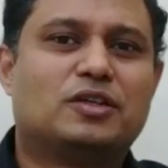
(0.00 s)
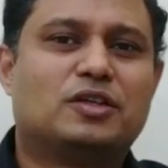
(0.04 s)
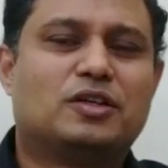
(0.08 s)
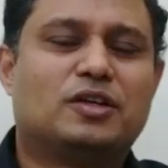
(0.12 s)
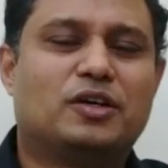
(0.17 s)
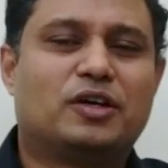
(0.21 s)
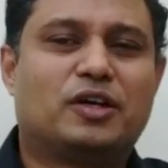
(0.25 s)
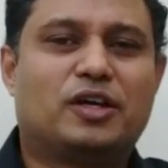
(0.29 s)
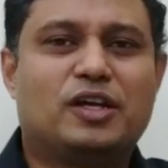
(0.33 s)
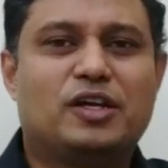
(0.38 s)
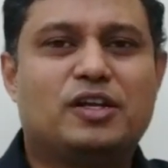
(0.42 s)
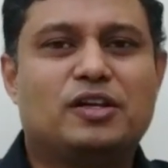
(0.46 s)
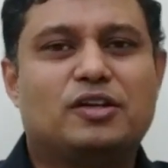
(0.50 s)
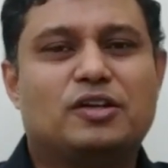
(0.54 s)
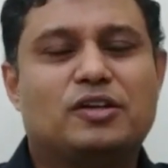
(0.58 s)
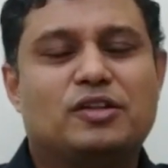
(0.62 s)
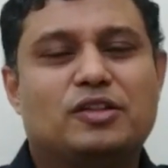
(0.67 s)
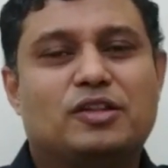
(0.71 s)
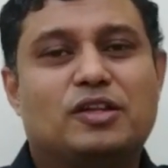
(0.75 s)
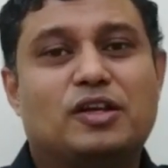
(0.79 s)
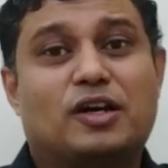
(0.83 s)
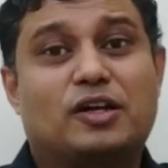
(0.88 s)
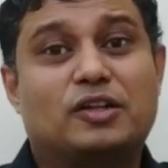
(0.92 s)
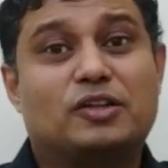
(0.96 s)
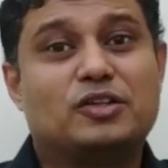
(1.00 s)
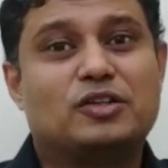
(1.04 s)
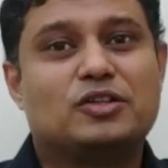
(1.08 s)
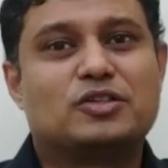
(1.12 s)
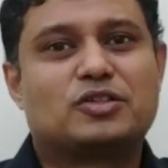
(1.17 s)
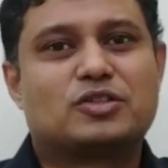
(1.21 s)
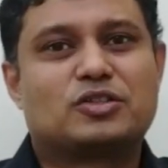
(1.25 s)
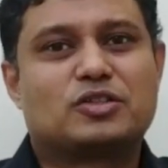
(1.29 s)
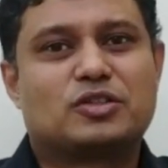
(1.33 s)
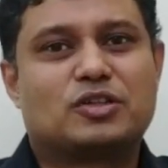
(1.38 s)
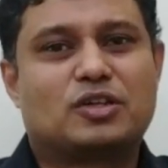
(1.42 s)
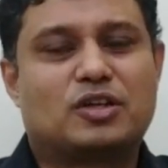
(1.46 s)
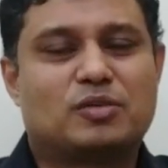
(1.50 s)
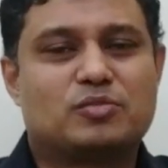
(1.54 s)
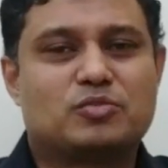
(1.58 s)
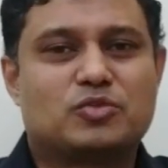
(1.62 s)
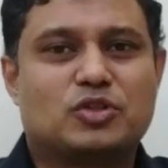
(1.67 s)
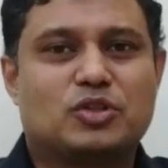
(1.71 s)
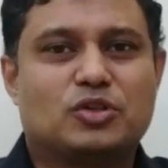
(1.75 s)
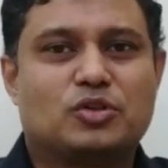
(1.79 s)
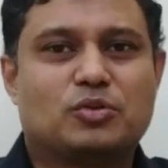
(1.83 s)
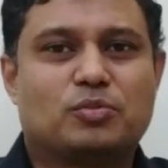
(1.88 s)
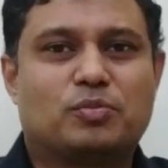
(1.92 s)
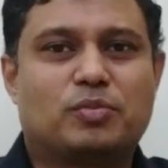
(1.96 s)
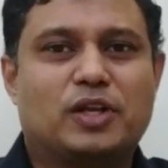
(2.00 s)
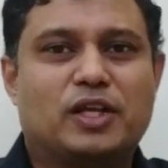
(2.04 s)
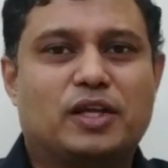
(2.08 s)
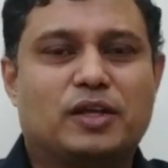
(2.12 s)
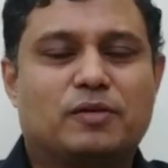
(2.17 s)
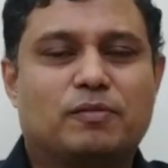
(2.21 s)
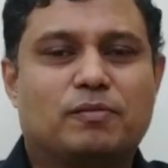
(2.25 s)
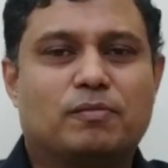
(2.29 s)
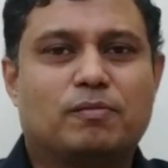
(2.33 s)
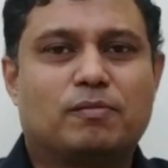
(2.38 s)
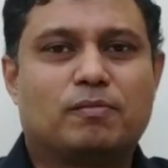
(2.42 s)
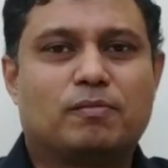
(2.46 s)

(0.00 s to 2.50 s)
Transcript: Again, the others comes into play.